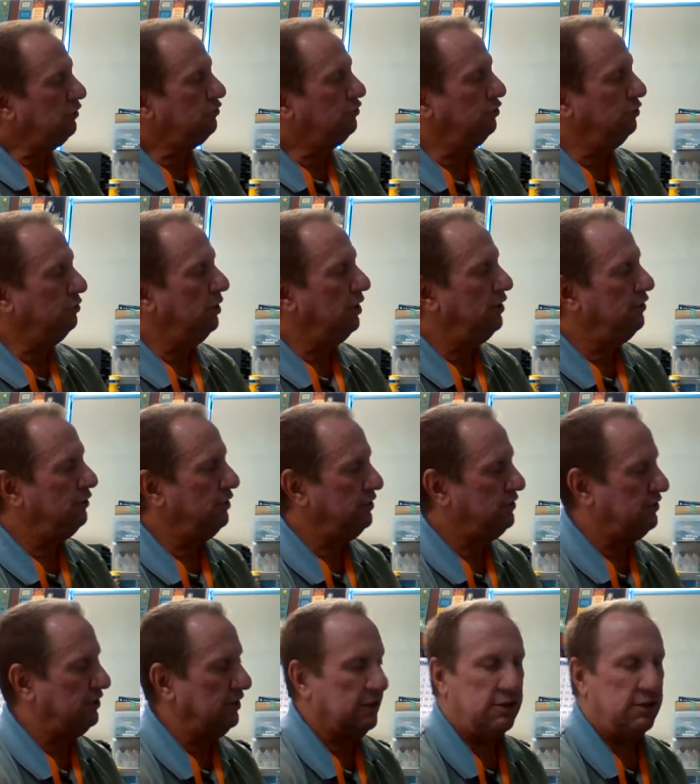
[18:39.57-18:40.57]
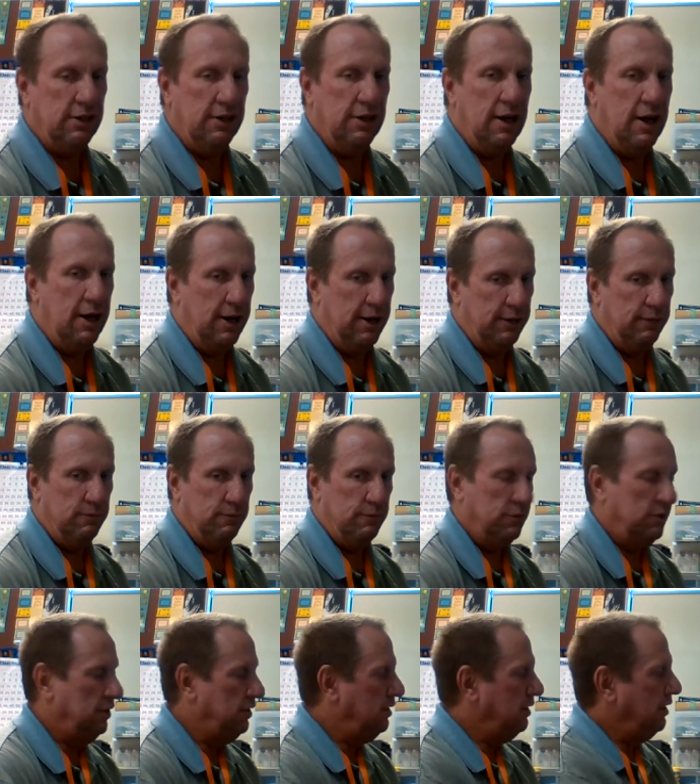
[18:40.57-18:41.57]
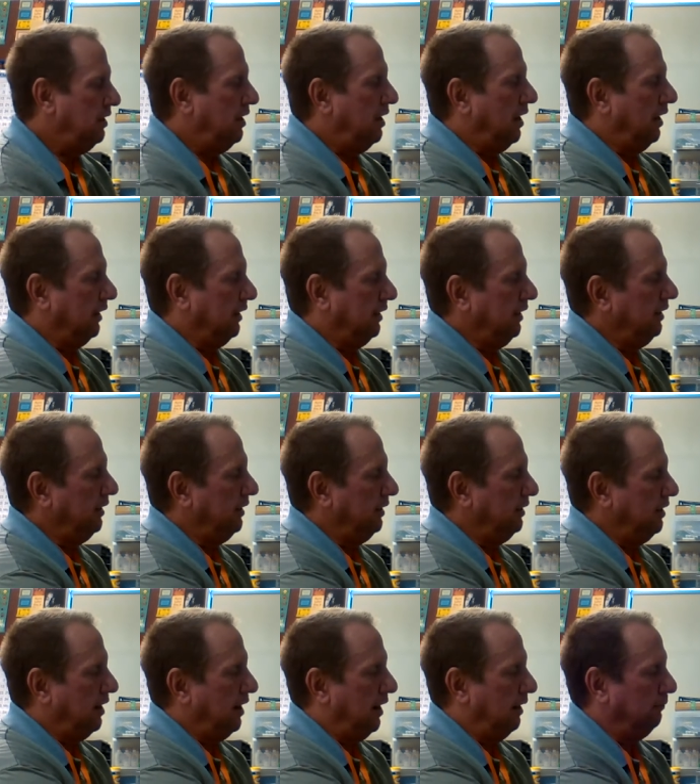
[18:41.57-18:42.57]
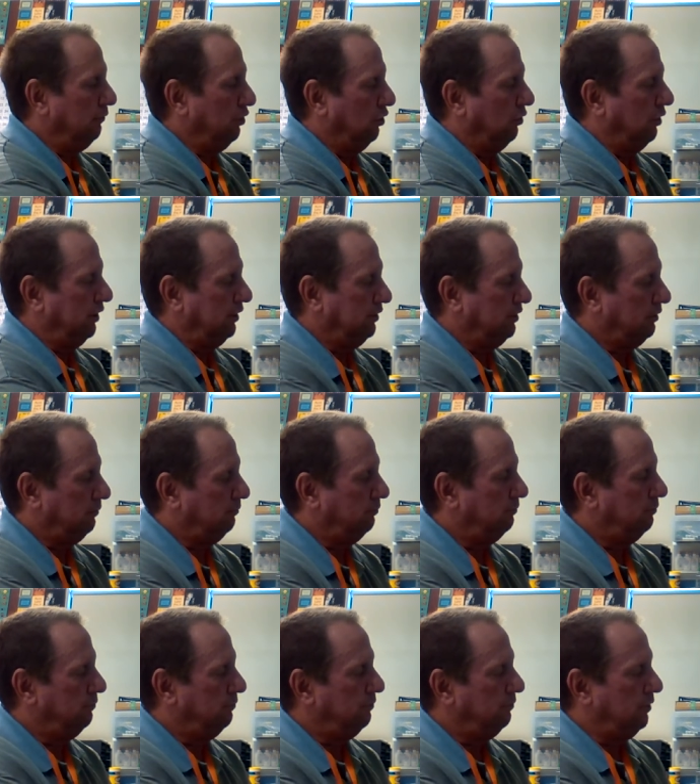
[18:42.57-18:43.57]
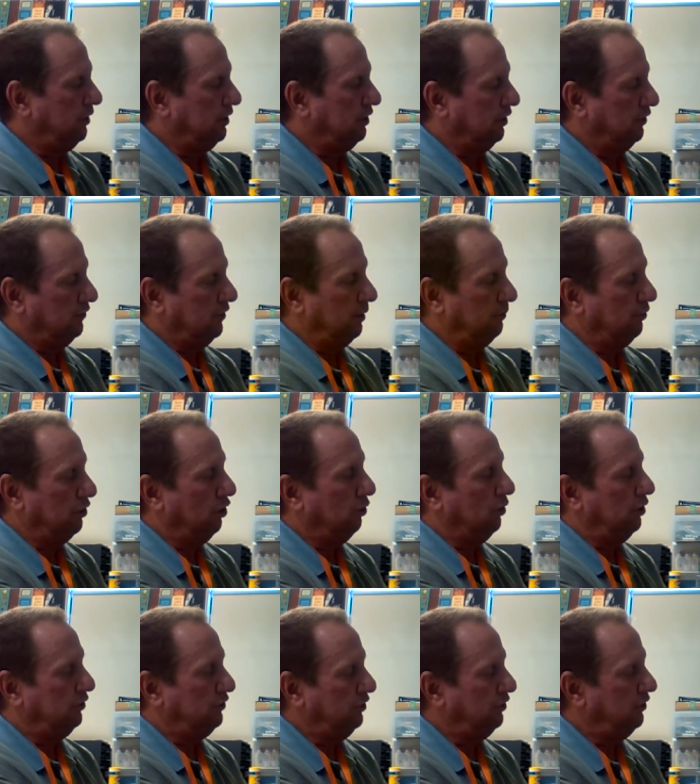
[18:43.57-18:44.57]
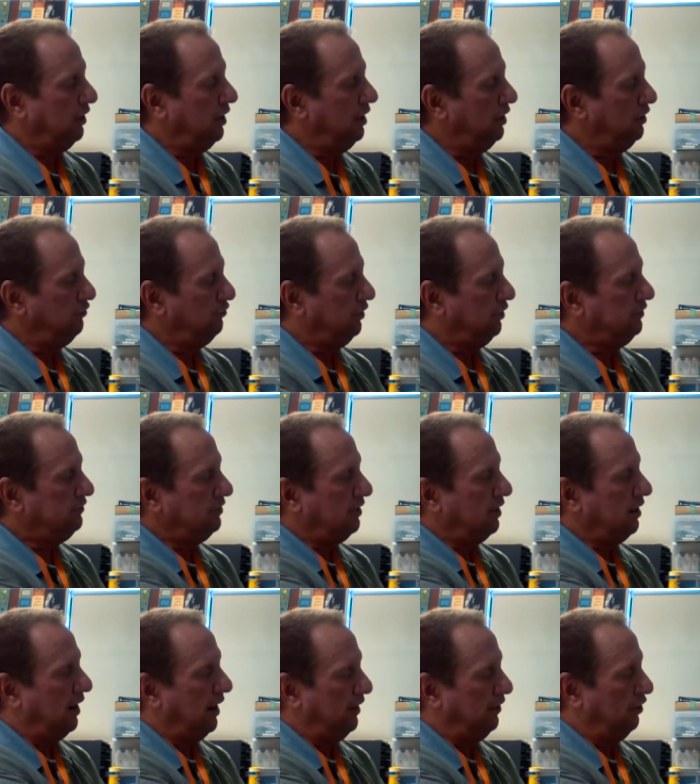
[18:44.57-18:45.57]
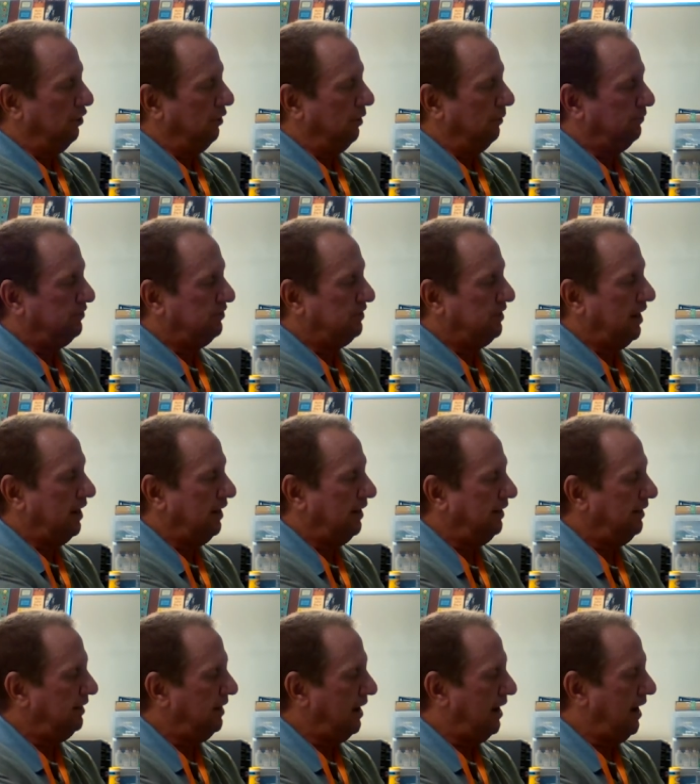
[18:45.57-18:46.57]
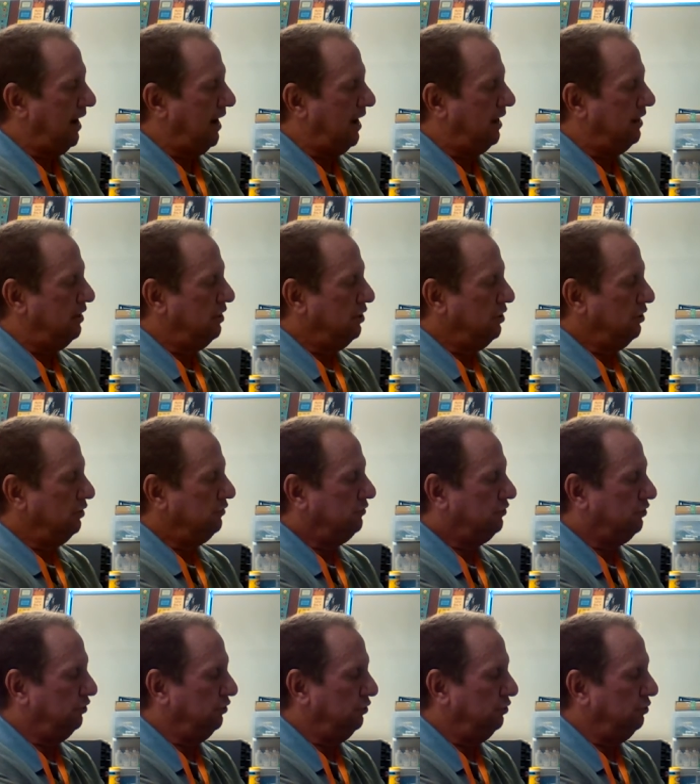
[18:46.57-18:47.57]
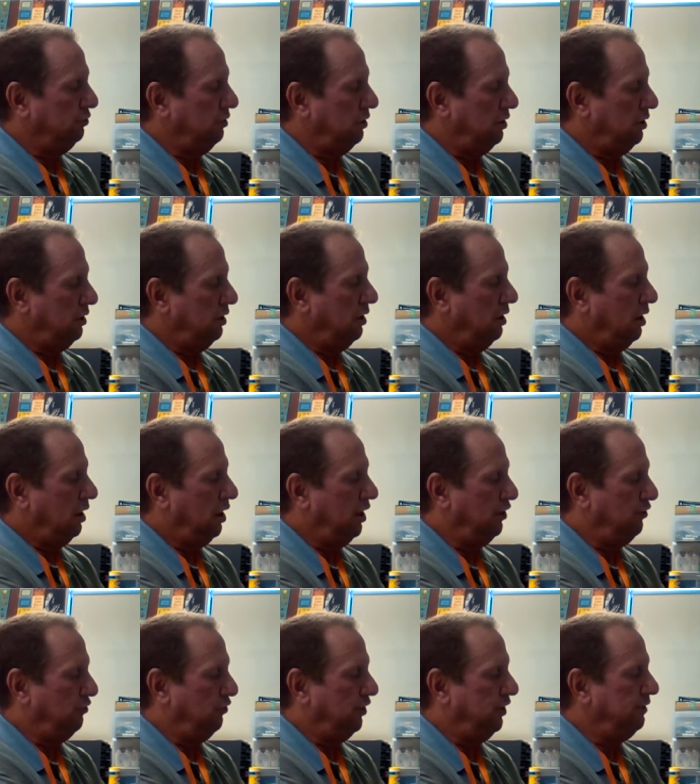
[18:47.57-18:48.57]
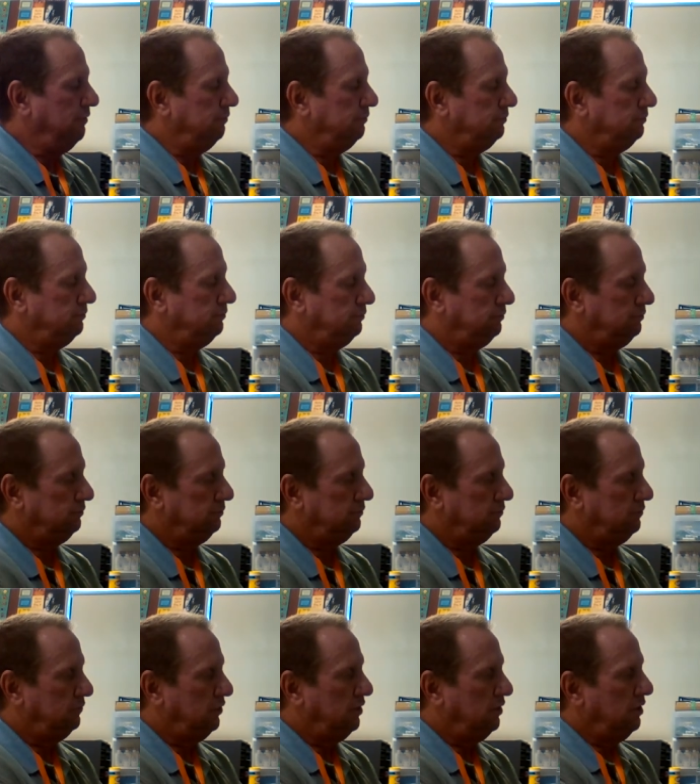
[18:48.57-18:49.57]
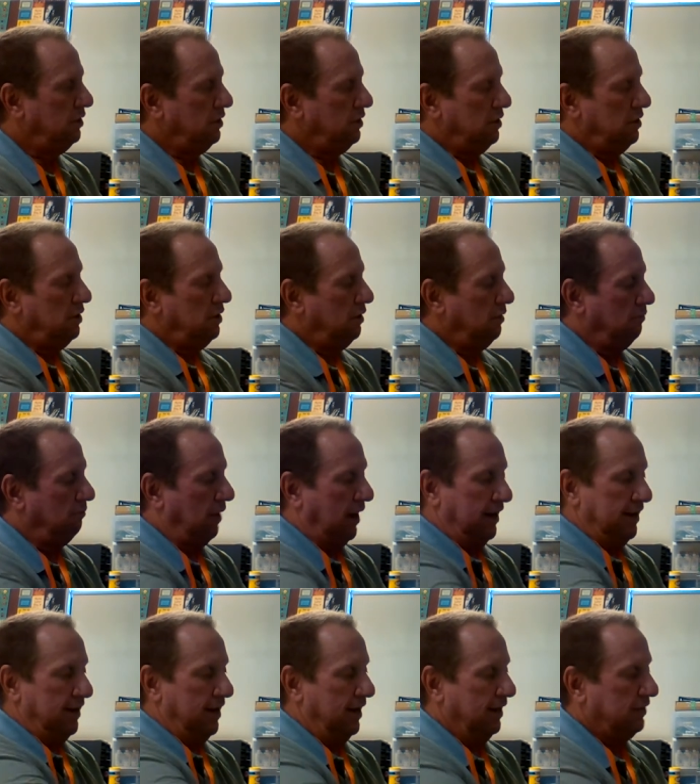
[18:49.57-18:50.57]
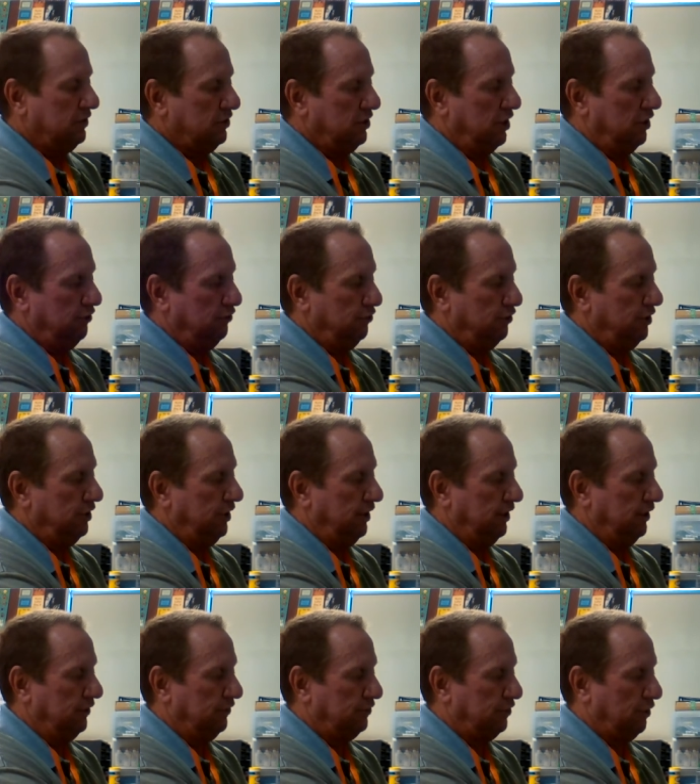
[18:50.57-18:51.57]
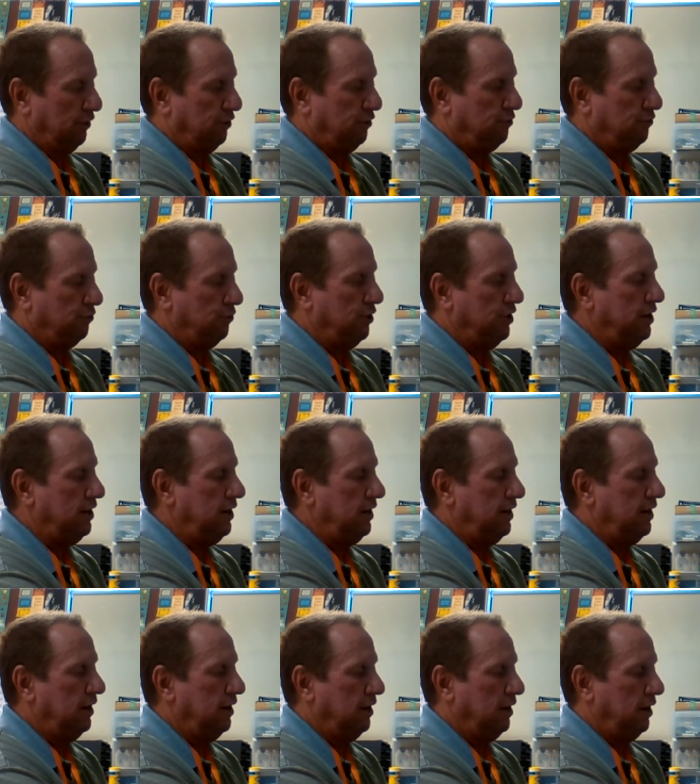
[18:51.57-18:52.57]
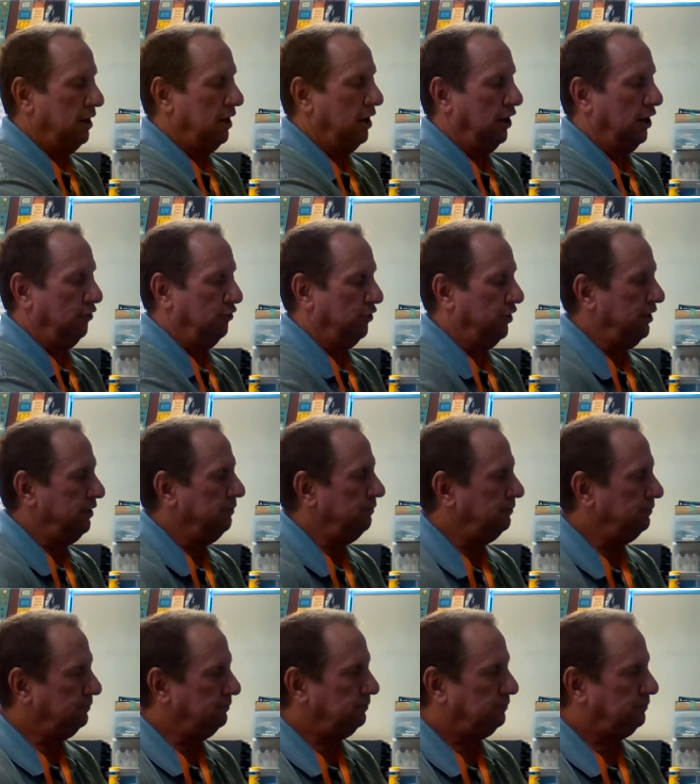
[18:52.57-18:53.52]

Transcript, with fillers: 269. Again, I'm going because I'm going to the hundreds. I know I'm staying at 200. My next hundred is 300.